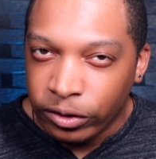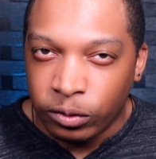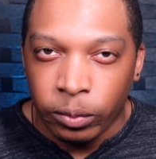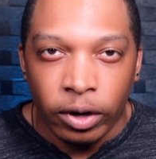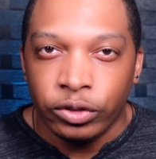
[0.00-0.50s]

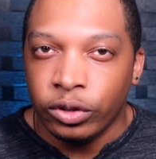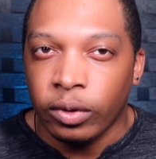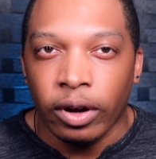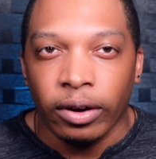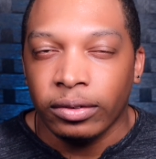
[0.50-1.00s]
smart you
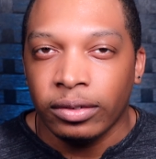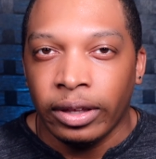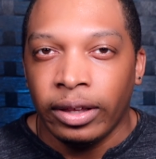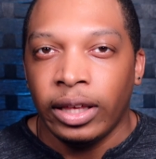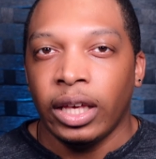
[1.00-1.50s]
are,
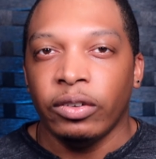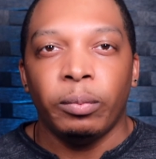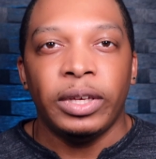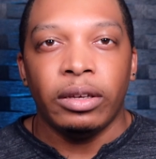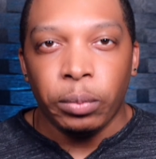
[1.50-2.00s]
it would
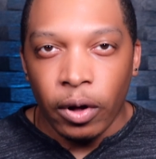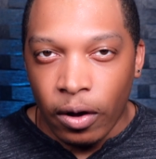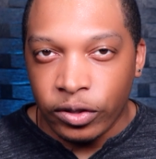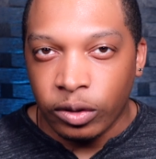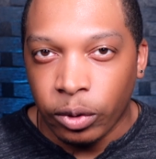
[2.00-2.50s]
be
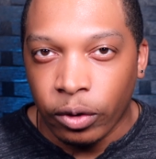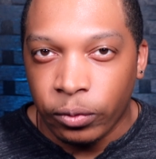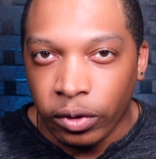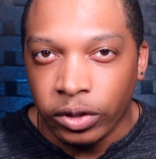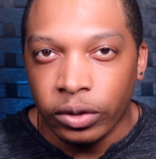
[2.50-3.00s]
impossible
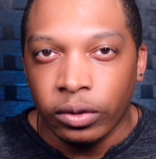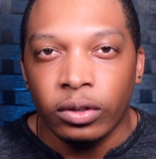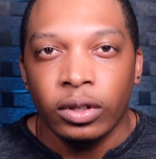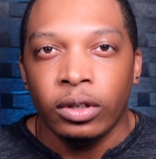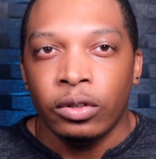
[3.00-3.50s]
for you
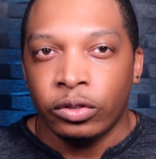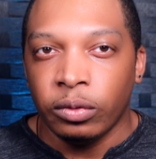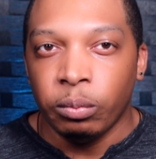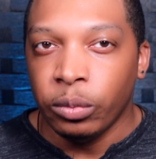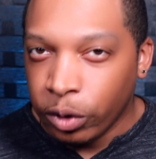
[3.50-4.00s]
to
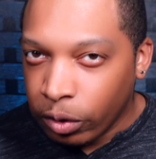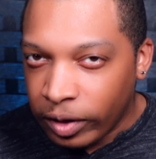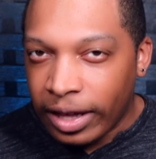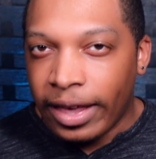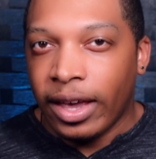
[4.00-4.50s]
move
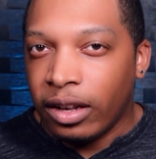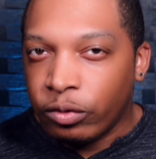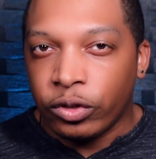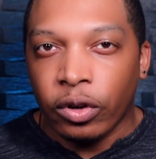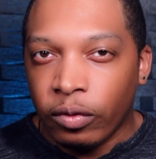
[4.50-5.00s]
ahead of
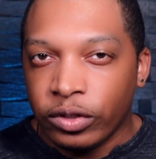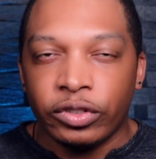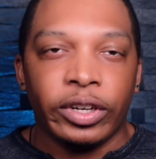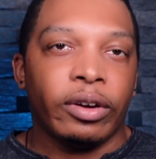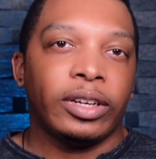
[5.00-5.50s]
Jehovah's
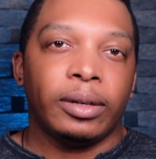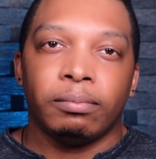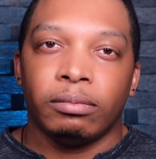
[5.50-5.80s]
chariot.